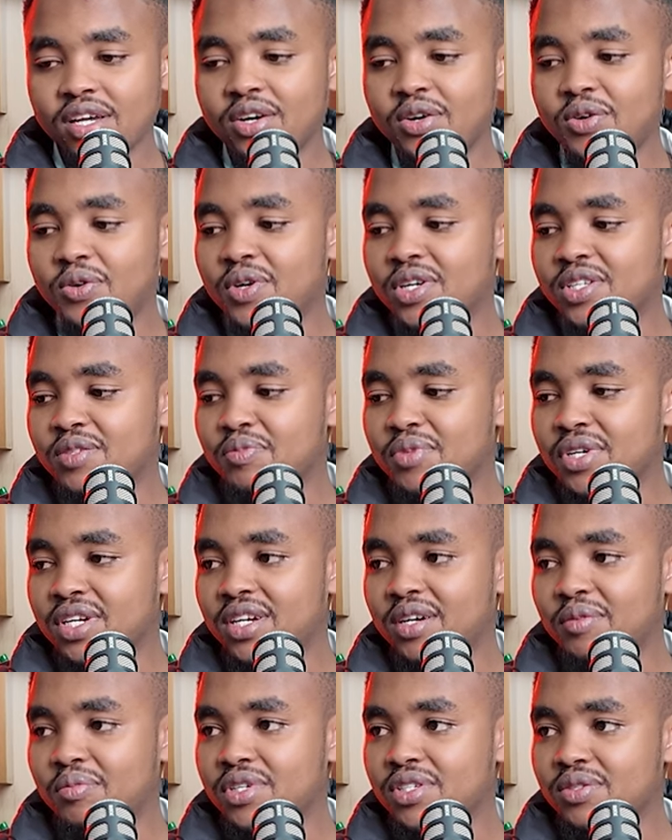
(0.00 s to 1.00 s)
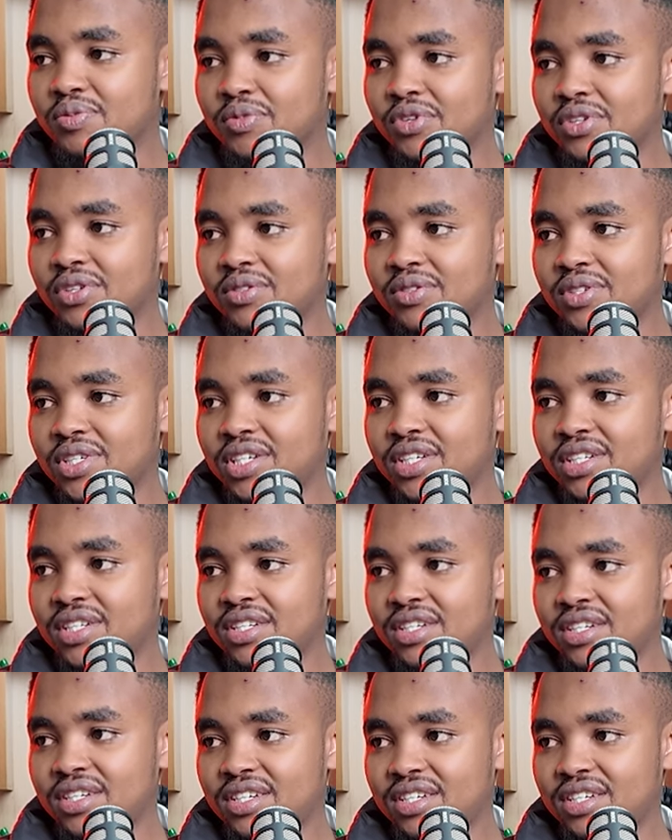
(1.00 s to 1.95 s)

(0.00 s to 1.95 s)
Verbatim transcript: who has been abysmal tonight.